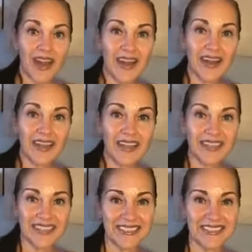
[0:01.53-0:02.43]

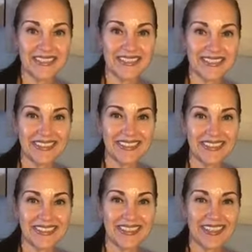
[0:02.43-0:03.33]
Hi,
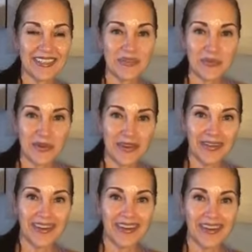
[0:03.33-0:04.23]

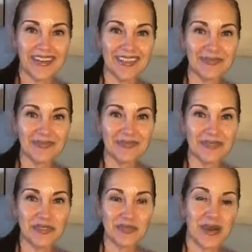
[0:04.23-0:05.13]
welcome
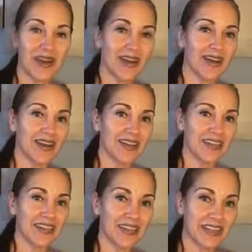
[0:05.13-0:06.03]
to my
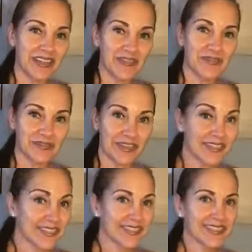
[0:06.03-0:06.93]

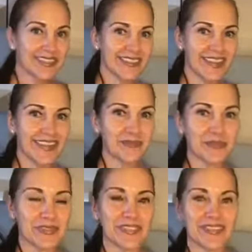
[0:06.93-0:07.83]
fitness
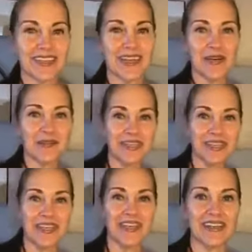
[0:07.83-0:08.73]
tips. I'm
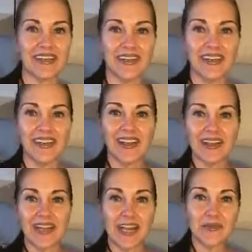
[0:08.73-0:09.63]
here.
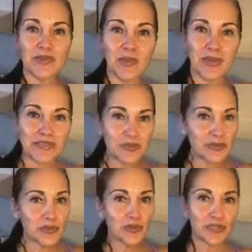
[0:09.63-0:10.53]
I'm going to
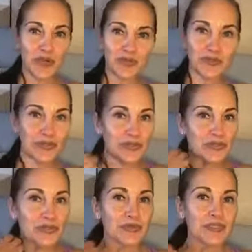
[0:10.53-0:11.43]
show you
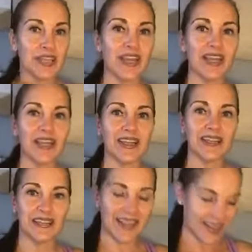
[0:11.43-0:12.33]

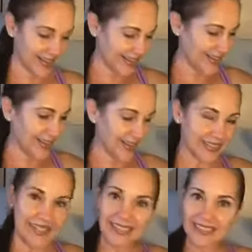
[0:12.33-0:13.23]
today a
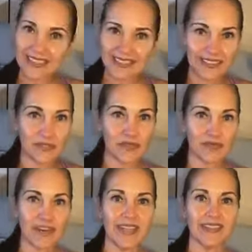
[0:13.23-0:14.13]

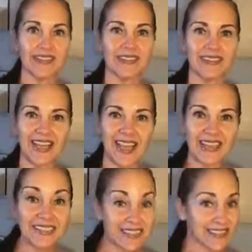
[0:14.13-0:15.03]
great,
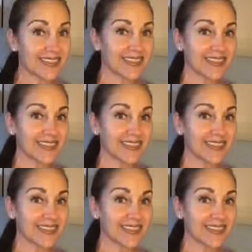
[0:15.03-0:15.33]
tasty,